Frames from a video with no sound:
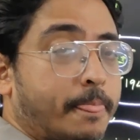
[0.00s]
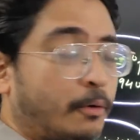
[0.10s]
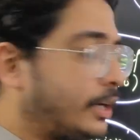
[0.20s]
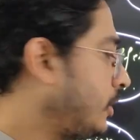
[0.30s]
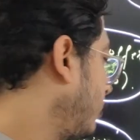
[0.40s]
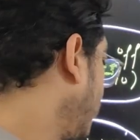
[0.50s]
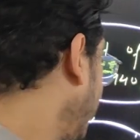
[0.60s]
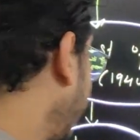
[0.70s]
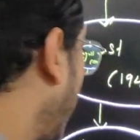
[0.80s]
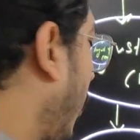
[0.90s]
Okay, so
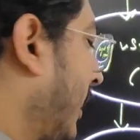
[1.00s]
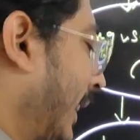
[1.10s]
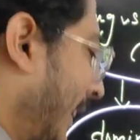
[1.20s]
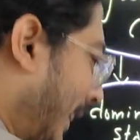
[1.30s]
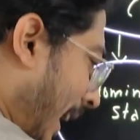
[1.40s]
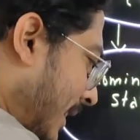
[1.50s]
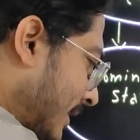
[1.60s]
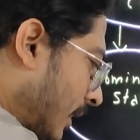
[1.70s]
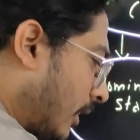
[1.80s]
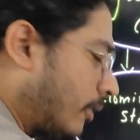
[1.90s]
these are all getting
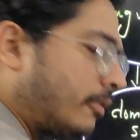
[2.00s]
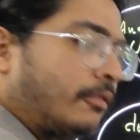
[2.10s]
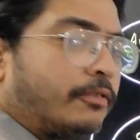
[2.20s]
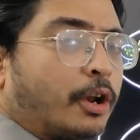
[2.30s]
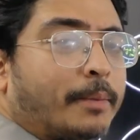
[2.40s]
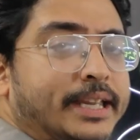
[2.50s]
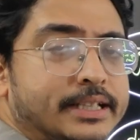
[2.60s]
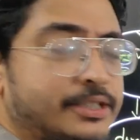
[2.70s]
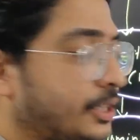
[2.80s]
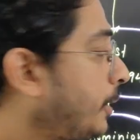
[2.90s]
cancelled from
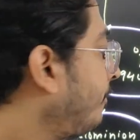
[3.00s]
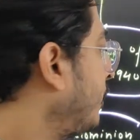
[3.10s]
INC.